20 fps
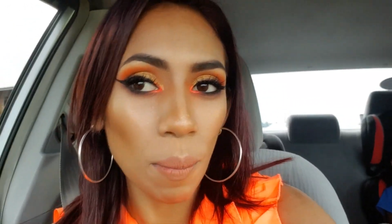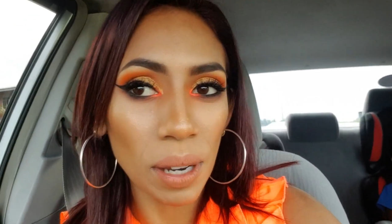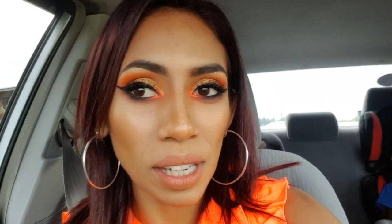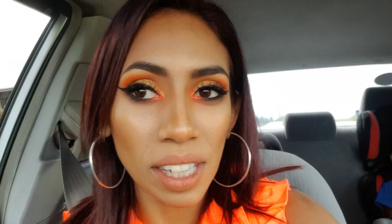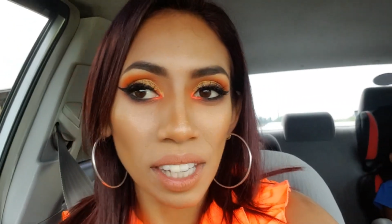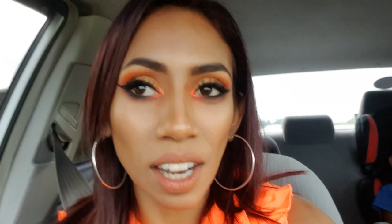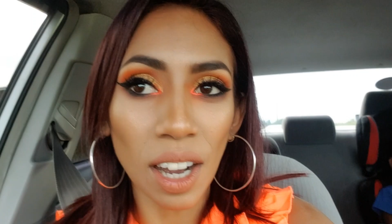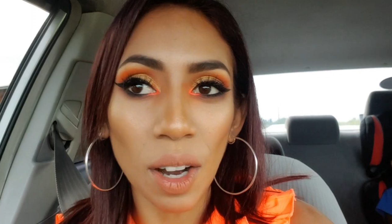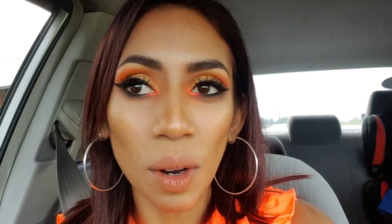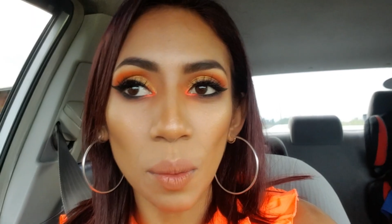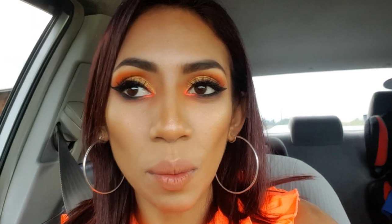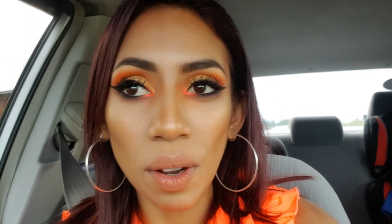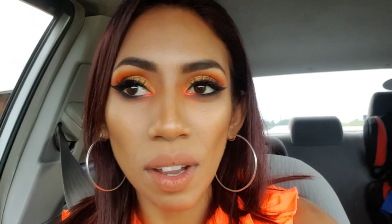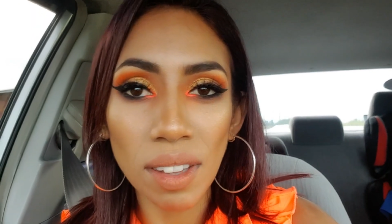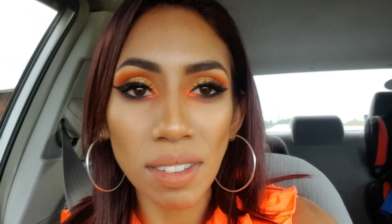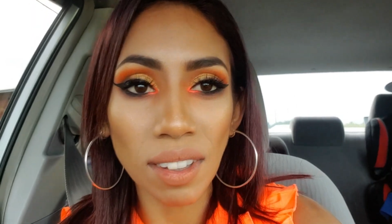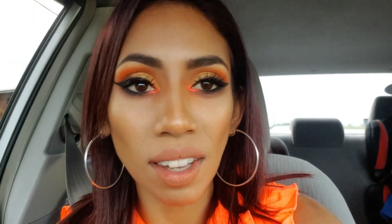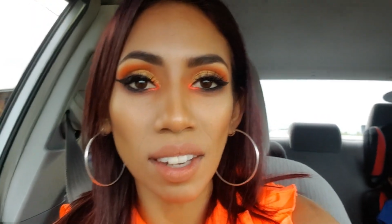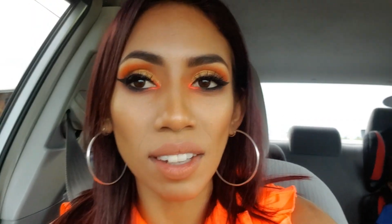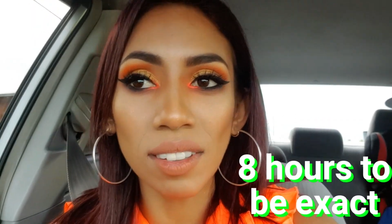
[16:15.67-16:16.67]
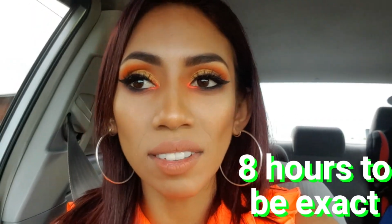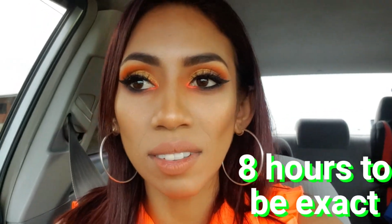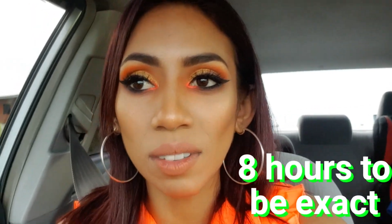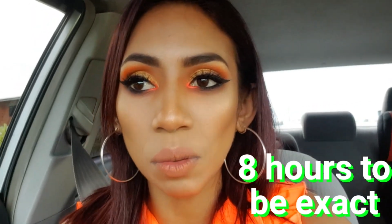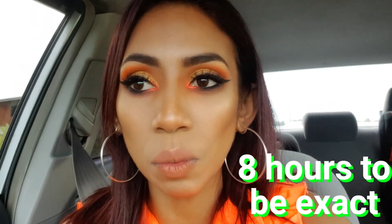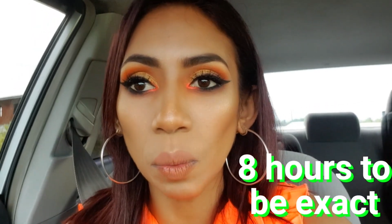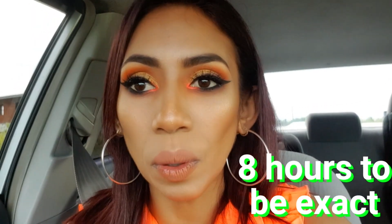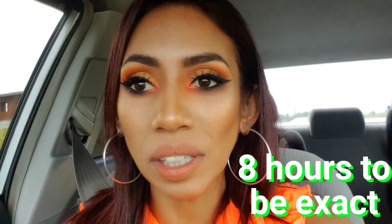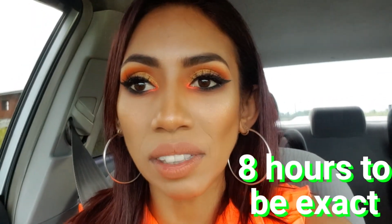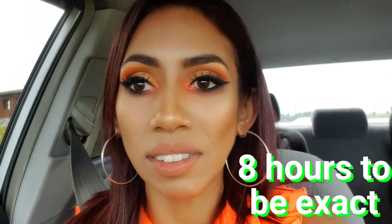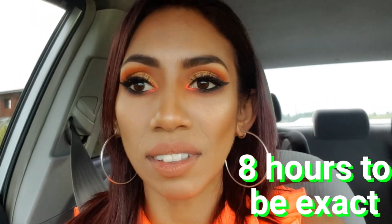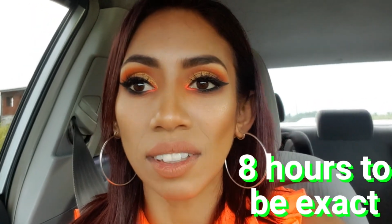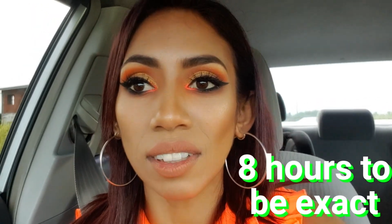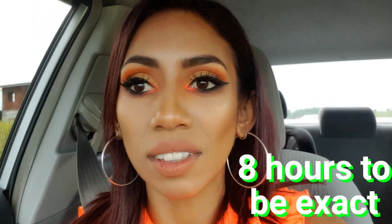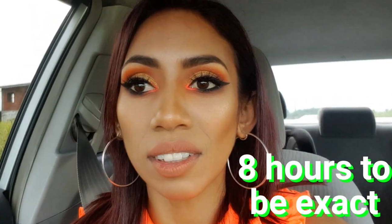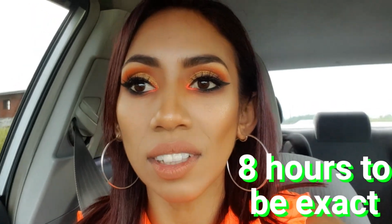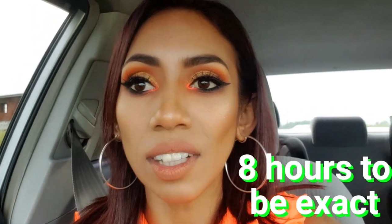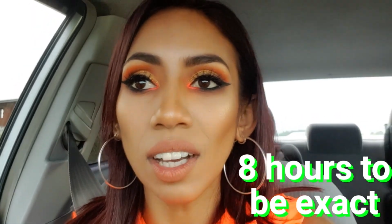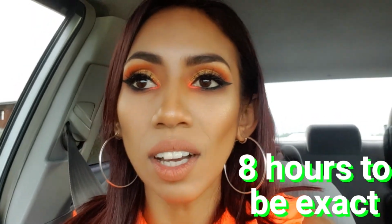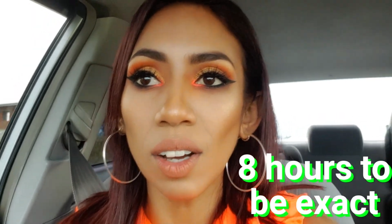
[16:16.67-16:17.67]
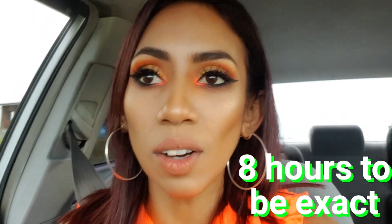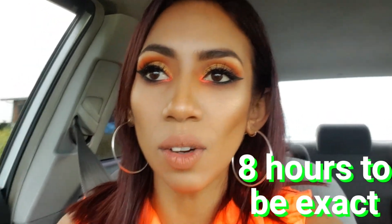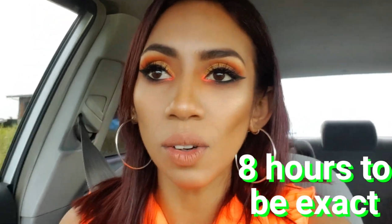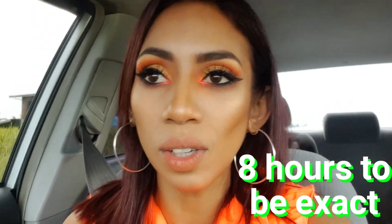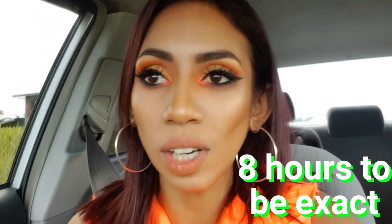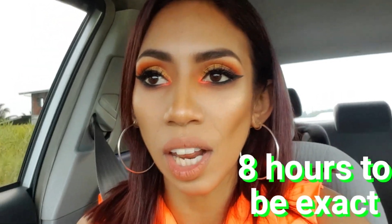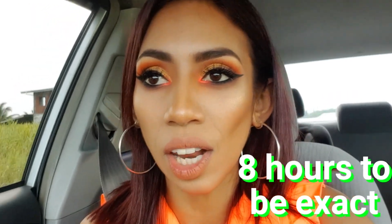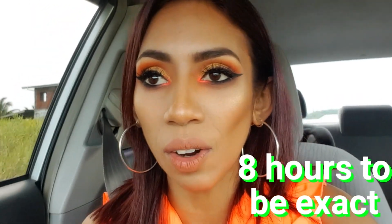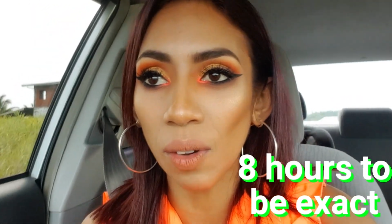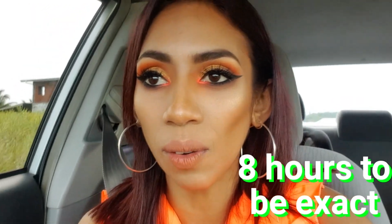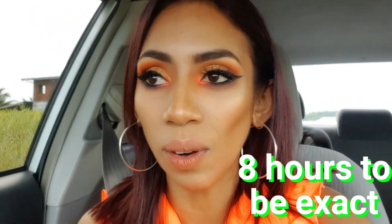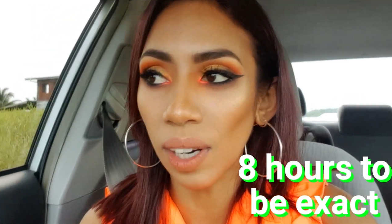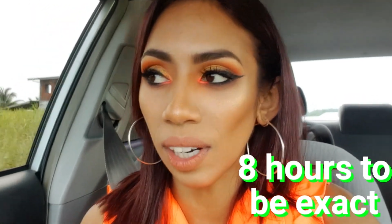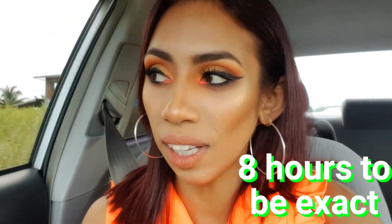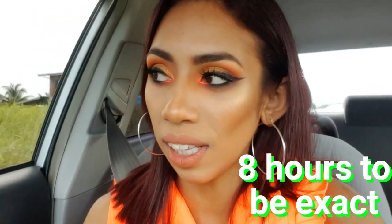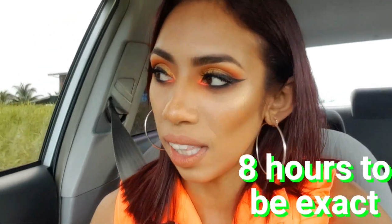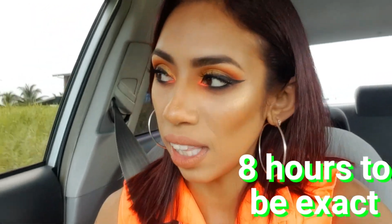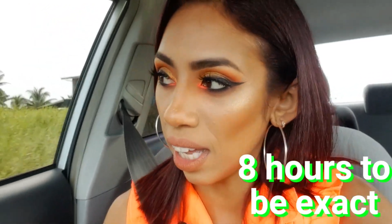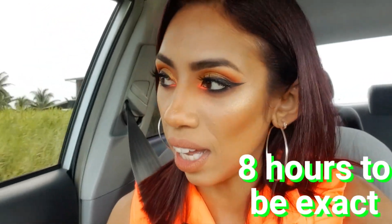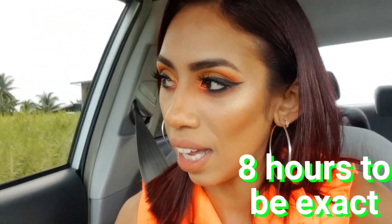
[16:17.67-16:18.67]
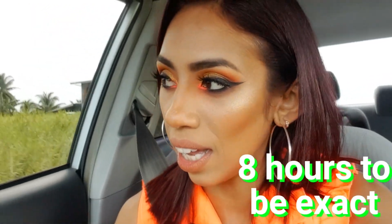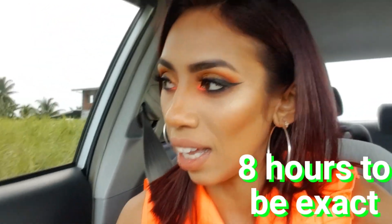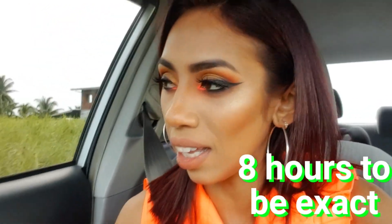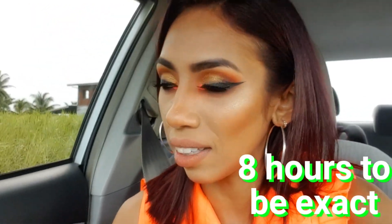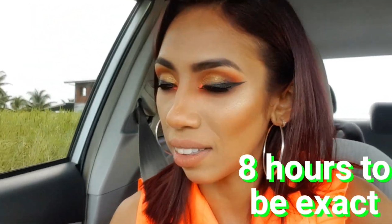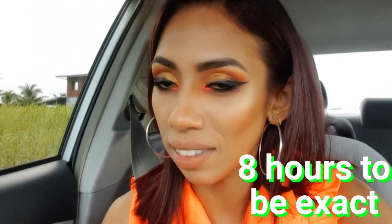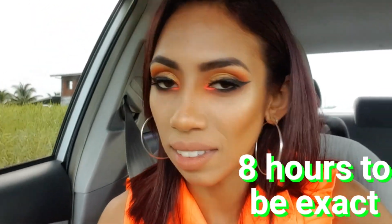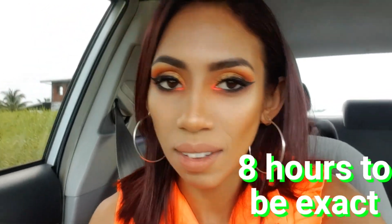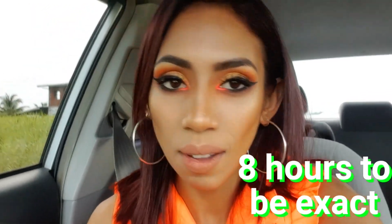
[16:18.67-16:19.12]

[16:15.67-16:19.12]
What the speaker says: many hours I'm sweating down and all of that.